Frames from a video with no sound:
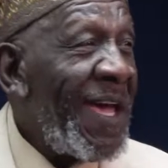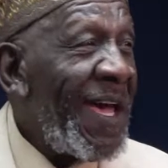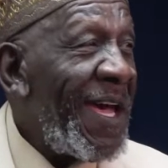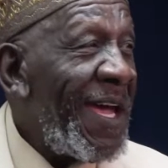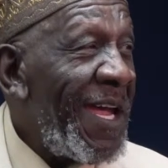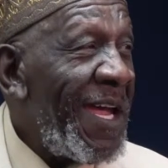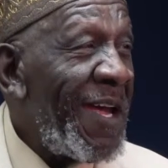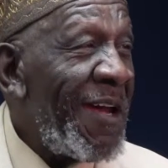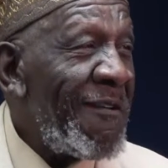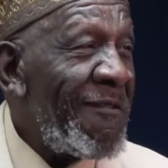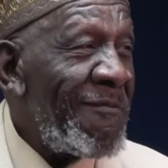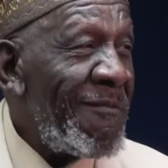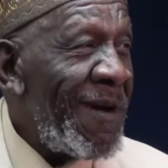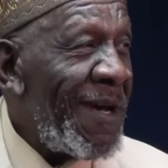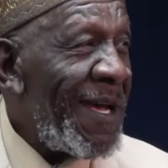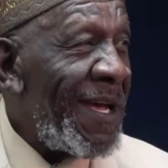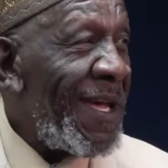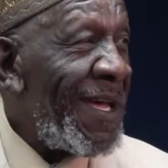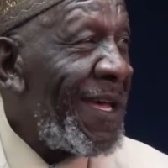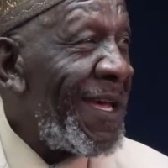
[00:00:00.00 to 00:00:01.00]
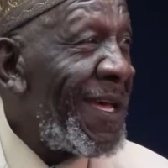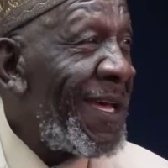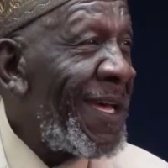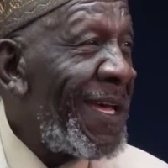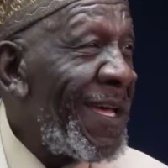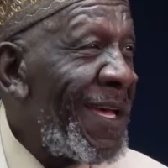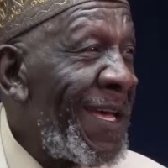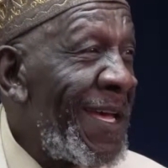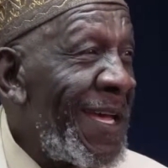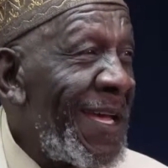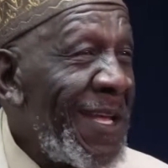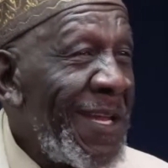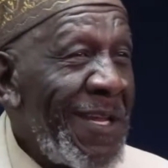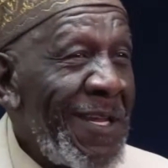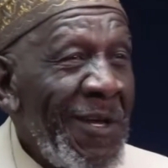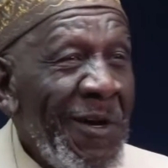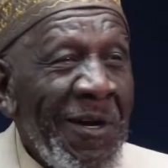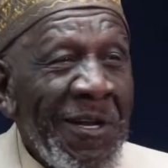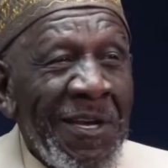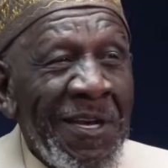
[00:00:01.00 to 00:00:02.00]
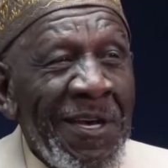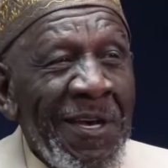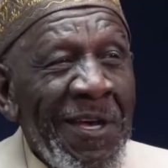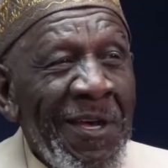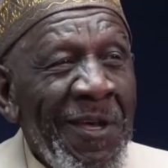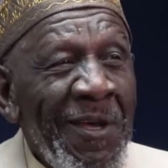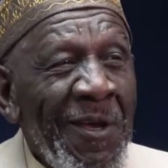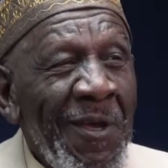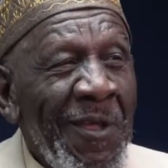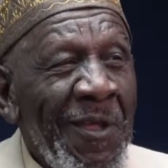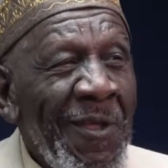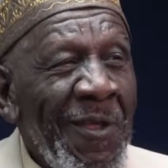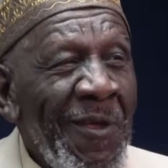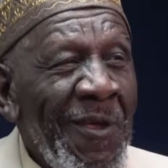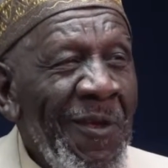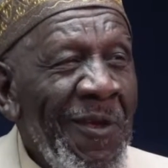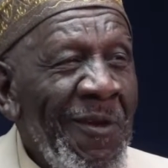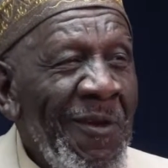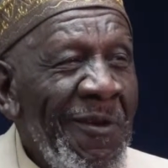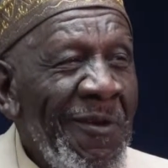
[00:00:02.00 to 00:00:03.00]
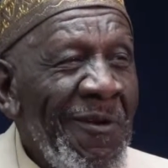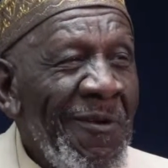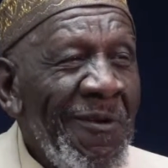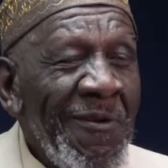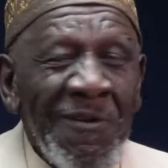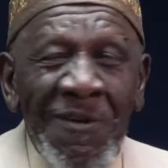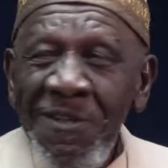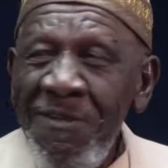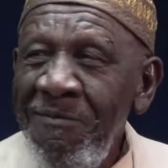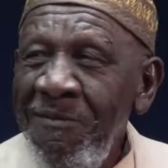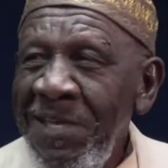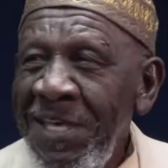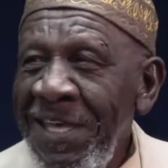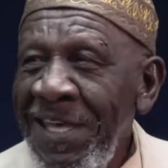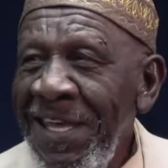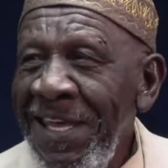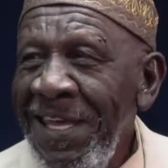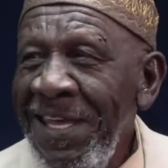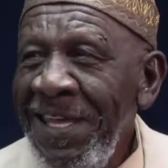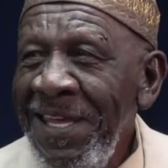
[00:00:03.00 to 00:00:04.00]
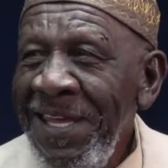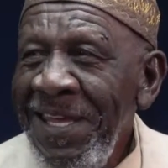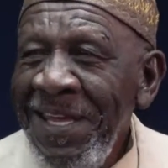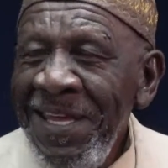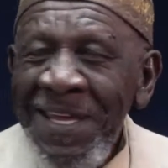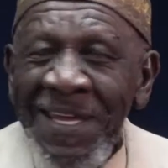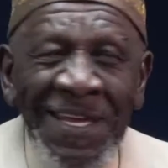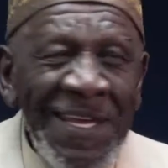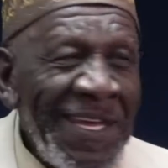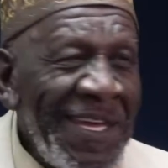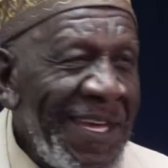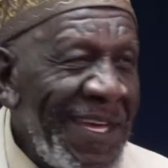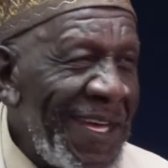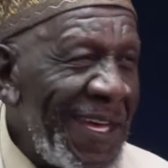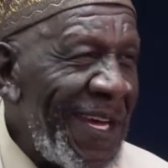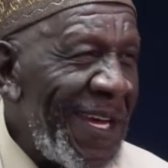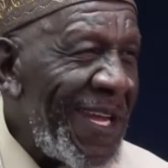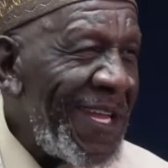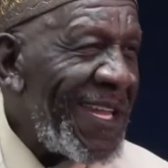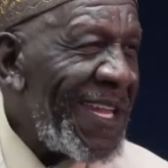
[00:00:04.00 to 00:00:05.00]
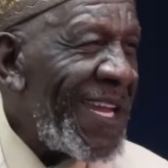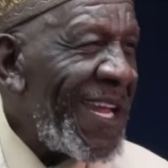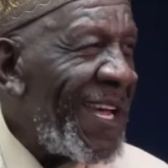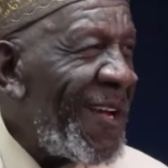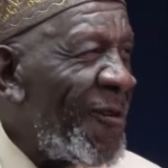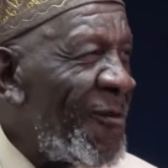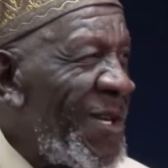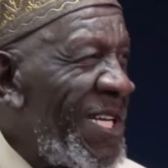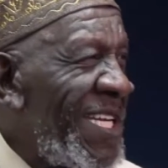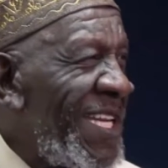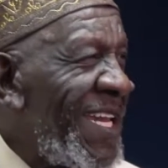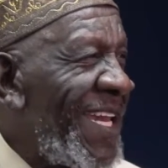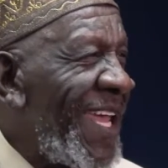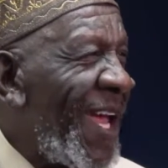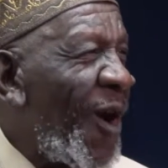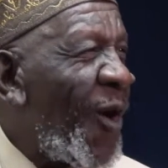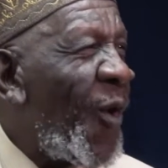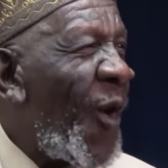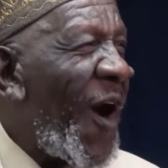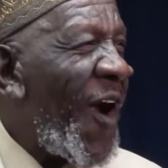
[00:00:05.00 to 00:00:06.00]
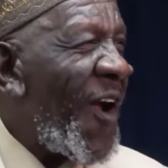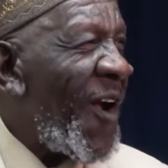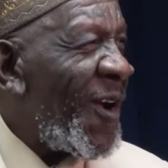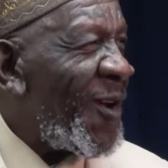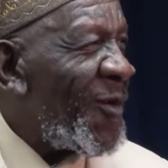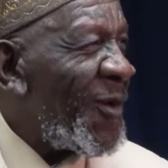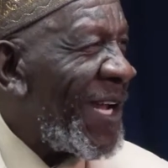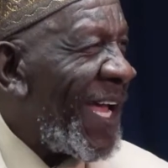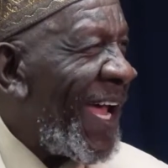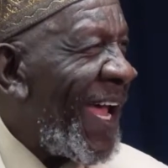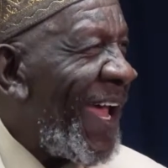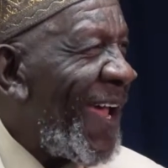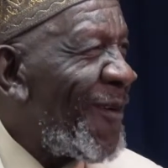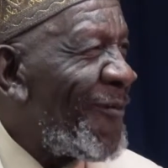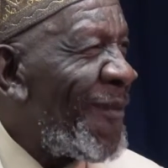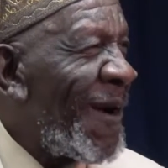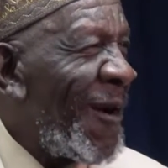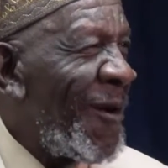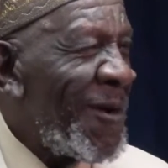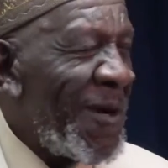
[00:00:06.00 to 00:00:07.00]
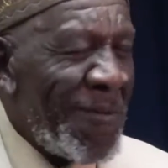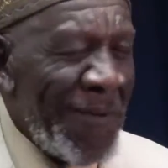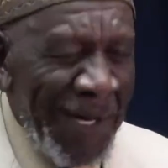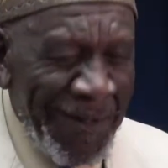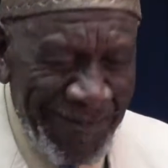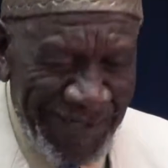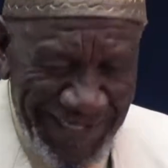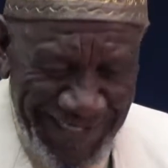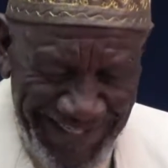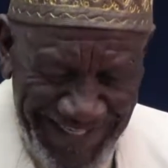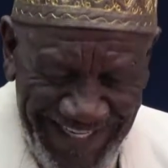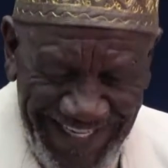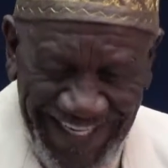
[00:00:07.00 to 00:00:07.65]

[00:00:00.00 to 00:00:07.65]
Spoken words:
I have my daughter with me that I recently acquired when I married her mama.